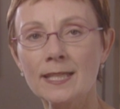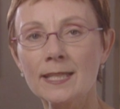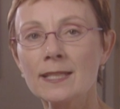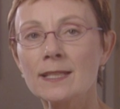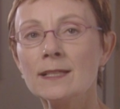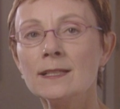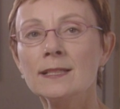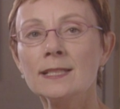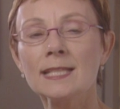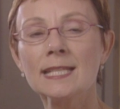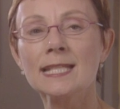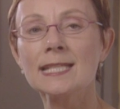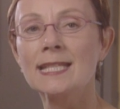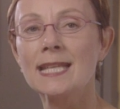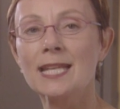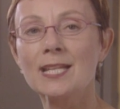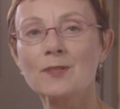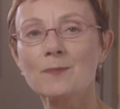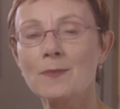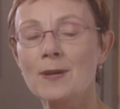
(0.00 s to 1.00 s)
in early
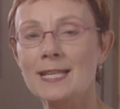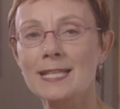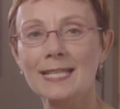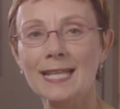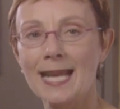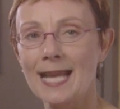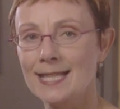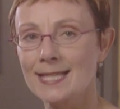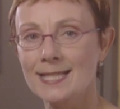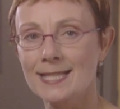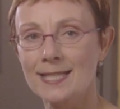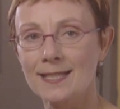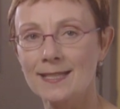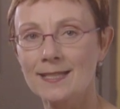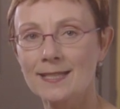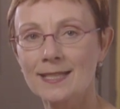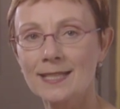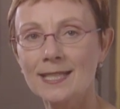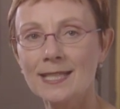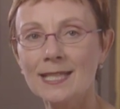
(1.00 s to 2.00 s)
stage breast cancer
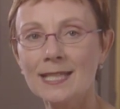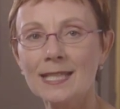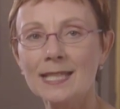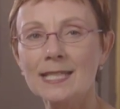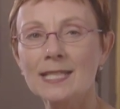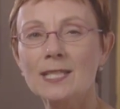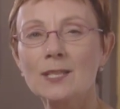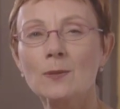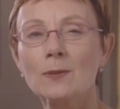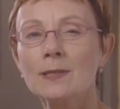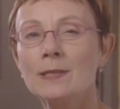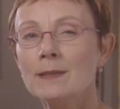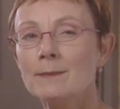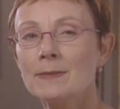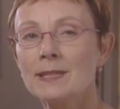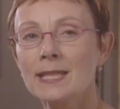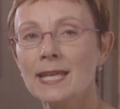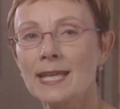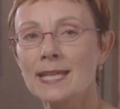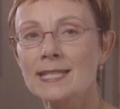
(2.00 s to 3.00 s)
is to
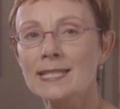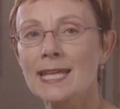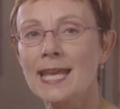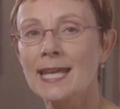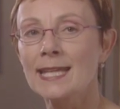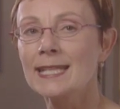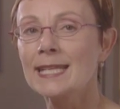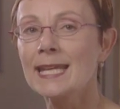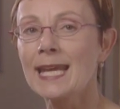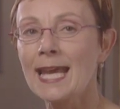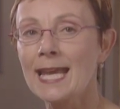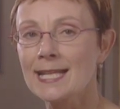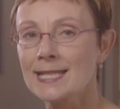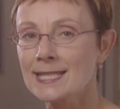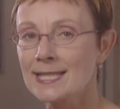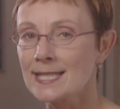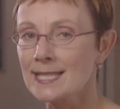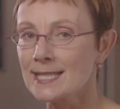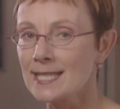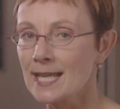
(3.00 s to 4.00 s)
eliminate any
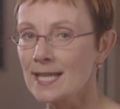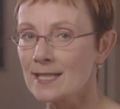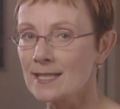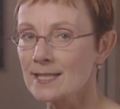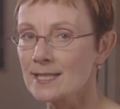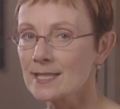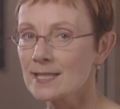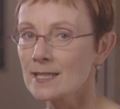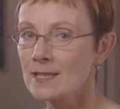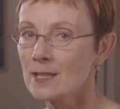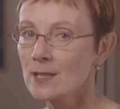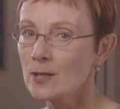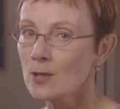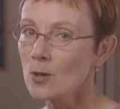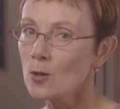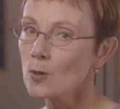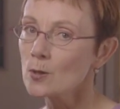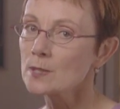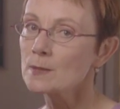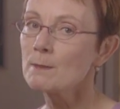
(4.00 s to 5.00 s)
cancer cells
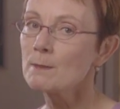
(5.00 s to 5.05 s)
called